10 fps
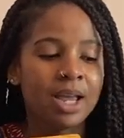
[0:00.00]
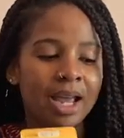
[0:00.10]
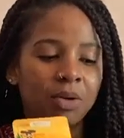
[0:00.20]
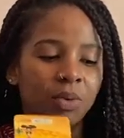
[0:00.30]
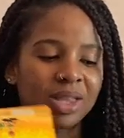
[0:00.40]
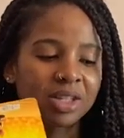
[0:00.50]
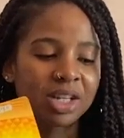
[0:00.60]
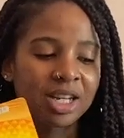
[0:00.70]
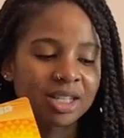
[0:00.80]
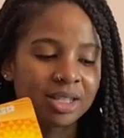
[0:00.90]
And
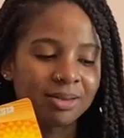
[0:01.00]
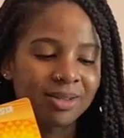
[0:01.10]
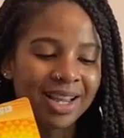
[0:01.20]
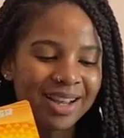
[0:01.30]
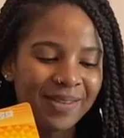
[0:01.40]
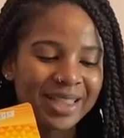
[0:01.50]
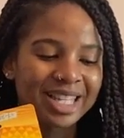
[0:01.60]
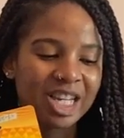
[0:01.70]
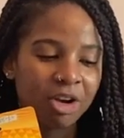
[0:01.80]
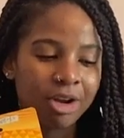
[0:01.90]
with the
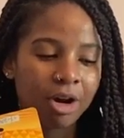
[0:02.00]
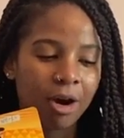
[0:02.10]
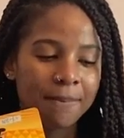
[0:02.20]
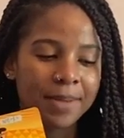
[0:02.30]
Chariot card